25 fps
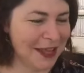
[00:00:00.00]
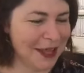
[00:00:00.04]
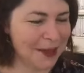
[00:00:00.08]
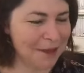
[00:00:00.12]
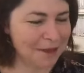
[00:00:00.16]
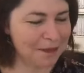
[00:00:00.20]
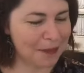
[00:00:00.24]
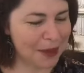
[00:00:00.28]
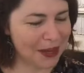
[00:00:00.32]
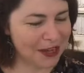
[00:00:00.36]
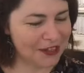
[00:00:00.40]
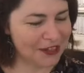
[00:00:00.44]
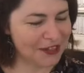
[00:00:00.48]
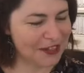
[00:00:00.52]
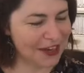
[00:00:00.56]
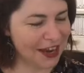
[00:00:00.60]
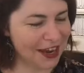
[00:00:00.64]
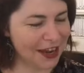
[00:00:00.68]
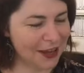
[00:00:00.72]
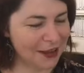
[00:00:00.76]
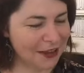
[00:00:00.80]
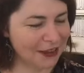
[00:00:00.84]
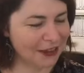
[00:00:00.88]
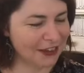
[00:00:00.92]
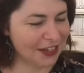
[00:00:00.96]
But
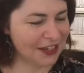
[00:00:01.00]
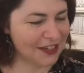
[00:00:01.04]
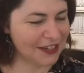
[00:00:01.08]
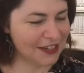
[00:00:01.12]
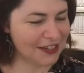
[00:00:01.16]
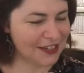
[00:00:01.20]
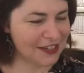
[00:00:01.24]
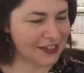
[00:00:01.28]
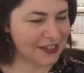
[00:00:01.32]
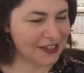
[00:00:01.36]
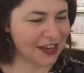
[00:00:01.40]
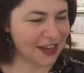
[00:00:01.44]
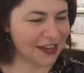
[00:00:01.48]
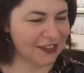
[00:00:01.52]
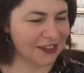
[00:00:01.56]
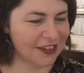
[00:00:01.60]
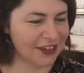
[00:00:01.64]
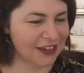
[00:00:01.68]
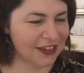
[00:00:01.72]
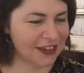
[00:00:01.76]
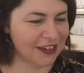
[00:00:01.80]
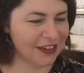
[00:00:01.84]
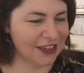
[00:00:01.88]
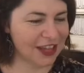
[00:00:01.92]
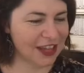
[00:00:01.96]
Lisa said
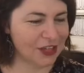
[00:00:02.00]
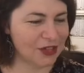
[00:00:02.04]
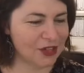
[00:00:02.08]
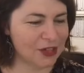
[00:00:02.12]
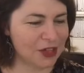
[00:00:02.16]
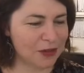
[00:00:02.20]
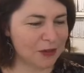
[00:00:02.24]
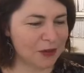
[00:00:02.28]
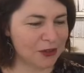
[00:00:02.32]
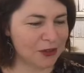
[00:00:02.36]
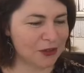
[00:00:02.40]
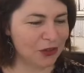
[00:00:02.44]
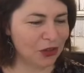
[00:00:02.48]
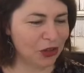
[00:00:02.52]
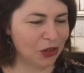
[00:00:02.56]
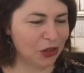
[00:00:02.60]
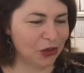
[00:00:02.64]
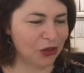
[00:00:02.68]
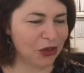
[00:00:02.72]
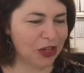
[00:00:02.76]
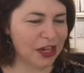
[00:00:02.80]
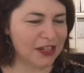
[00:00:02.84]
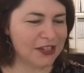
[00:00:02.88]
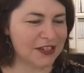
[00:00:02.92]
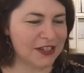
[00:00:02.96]
that, thanks so much for your
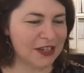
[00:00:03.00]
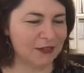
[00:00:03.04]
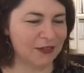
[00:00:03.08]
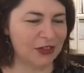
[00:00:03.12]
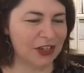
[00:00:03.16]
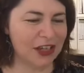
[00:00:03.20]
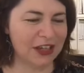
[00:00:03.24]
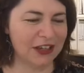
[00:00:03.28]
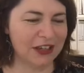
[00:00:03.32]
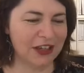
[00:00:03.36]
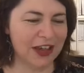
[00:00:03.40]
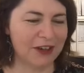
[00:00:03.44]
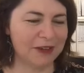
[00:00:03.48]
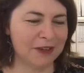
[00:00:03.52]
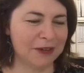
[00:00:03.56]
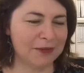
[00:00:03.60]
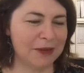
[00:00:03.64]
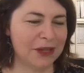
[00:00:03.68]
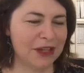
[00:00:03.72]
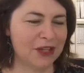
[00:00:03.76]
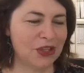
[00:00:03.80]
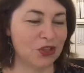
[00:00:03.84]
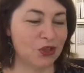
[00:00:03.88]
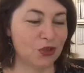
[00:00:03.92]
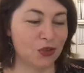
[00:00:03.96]
creativity, allowing
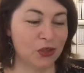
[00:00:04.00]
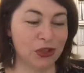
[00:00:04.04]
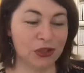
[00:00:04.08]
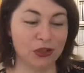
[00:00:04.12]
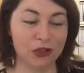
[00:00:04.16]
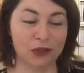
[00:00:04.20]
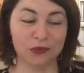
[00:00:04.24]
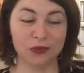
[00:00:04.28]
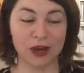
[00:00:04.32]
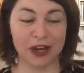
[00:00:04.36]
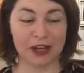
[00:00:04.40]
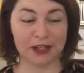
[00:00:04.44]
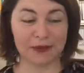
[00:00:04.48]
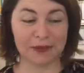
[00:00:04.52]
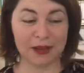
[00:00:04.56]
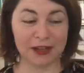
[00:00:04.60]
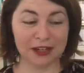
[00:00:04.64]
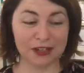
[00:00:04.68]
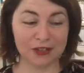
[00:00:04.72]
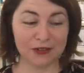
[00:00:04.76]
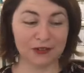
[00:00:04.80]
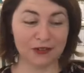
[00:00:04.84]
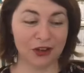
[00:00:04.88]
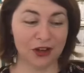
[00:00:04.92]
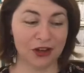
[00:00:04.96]
me to join your Random
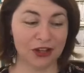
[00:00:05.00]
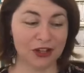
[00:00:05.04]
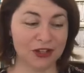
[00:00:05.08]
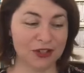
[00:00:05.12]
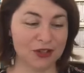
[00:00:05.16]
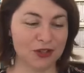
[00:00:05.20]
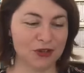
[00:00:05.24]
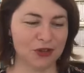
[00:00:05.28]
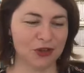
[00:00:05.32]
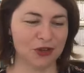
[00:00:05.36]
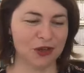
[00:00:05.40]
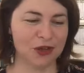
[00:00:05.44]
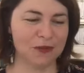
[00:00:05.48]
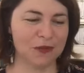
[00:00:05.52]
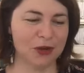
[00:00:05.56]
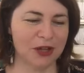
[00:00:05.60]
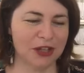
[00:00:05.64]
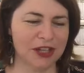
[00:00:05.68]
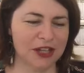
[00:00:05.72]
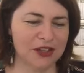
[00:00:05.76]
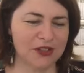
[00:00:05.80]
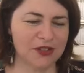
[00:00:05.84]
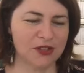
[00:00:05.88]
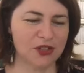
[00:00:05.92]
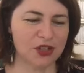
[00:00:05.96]
Act of Kindness group. I
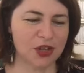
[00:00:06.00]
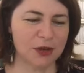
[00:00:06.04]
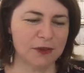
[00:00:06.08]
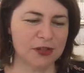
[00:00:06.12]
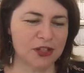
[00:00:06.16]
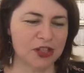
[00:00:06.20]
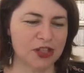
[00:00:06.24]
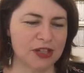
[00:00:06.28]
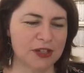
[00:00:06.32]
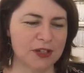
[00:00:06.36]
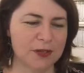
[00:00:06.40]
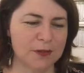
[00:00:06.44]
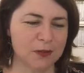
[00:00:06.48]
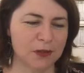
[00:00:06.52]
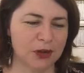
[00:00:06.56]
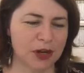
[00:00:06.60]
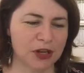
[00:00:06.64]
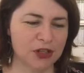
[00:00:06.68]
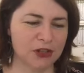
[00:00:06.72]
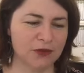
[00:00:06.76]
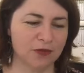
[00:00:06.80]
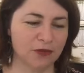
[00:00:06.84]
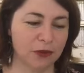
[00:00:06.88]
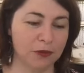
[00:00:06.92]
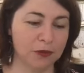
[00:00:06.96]
get so much
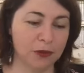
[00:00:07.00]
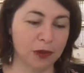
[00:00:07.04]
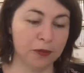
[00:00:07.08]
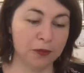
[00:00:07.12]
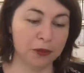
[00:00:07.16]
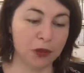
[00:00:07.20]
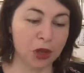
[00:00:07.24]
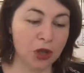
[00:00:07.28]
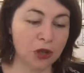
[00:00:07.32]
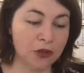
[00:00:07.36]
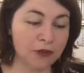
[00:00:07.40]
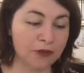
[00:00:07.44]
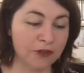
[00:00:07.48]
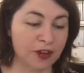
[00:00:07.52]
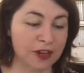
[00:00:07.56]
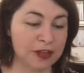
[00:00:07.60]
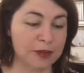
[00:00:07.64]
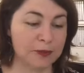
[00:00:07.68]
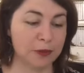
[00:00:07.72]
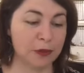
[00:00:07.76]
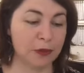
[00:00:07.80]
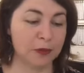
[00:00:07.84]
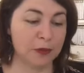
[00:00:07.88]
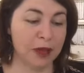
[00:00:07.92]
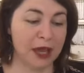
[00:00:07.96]
inspiration from your blog,
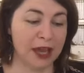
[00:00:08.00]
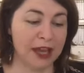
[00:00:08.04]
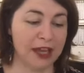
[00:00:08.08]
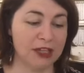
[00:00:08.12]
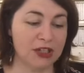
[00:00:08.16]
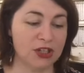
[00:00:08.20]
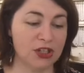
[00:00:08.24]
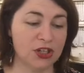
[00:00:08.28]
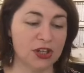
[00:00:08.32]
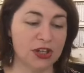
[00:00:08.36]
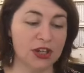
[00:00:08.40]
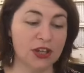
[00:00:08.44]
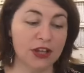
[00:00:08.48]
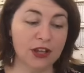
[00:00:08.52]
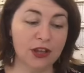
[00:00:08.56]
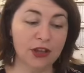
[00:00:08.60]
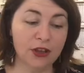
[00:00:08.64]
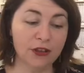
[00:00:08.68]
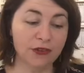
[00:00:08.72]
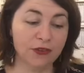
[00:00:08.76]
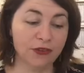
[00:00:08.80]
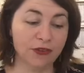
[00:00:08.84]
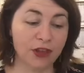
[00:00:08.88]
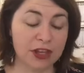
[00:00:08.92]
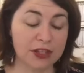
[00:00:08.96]
Facebook page,
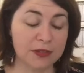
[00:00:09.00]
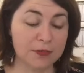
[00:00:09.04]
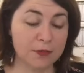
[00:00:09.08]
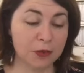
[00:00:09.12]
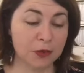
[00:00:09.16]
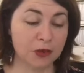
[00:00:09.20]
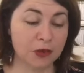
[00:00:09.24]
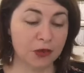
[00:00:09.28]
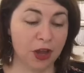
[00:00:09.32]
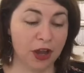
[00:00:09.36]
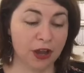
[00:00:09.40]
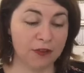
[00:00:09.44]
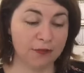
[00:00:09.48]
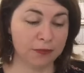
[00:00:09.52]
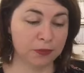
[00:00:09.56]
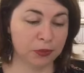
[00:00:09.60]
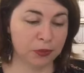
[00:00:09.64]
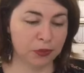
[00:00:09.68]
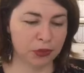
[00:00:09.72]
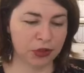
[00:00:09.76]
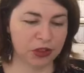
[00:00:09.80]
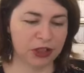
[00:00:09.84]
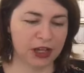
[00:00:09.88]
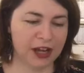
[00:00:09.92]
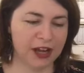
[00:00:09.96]
Facebook live
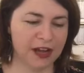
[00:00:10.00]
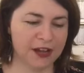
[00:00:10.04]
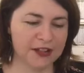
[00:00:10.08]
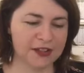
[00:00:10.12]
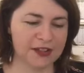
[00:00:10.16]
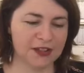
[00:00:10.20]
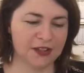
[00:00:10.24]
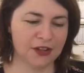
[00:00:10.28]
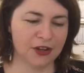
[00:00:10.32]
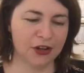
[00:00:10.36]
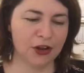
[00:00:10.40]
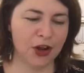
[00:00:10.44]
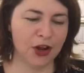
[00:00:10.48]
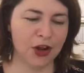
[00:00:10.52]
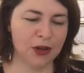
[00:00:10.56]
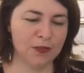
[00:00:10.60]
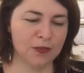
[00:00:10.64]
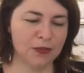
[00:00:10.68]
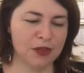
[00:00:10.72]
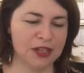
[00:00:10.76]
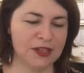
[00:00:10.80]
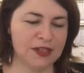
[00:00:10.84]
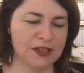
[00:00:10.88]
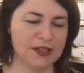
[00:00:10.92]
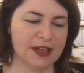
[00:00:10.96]
broadcast, and I
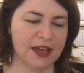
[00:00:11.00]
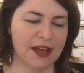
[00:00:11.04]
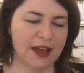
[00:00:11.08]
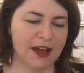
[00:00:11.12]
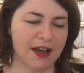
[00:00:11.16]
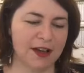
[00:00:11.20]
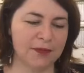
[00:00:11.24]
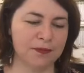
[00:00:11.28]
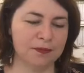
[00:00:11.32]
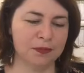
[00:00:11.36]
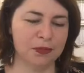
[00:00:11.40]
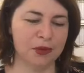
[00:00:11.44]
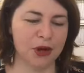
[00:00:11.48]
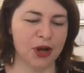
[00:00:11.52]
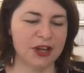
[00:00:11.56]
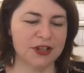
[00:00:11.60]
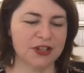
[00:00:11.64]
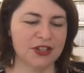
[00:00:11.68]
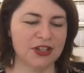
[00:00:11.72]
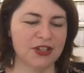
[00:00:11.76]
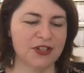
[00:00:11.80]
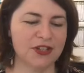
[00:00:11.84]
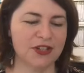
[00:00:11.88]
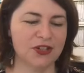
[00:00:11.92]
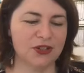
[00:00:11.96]
hope this card
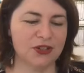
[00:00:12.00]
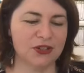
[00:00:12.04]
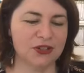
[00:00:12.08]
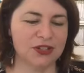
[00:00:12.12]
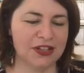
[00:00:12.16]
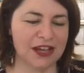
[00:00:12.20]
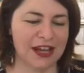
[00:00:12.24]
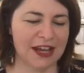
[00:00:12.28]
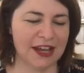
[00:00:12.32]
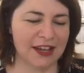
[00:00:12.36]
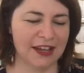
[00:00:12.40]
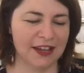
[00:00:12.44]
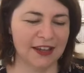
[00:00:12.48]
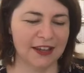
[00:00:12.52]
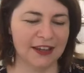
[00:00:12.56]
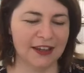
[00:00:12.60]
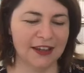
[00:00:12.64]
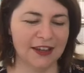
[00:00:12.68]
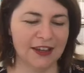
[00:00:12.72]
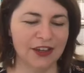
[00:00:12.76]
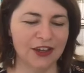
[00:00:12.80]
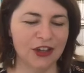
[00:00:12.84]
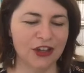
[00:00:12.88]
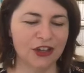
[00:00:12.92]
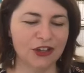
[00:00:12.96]
brightens your day.
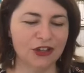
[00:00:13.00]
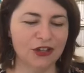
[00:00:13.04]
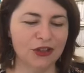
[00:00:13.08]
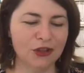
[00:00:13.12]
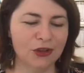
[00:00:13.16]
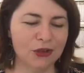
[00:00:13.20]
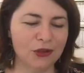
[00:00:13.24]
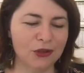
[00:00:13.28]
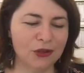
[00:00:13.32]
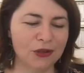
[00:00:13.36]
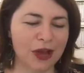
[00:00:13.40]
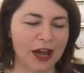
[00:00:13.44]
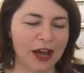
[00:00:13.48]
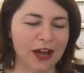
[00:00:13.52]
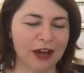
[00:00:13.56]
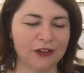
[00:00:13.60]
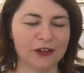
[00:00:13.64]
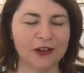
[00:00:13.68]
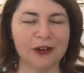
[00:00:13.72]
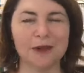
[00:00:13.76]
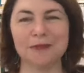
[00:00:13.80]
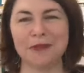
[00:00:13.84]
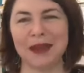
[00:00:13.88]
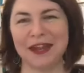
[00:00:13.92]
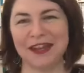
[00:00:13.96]
You are
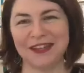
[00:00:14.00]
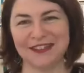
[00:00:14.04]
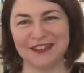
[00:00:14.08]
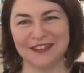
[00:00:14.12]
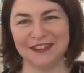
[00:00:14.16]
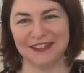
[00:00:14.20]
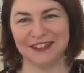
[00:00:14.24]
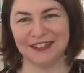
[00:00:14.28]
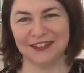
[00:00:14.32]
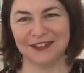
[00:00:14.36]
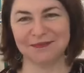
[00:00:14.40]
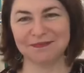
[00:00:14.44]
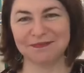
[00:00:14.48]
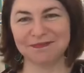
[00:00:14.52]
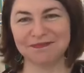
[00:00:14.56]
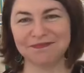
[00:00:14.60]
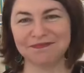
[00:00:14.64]
amazing.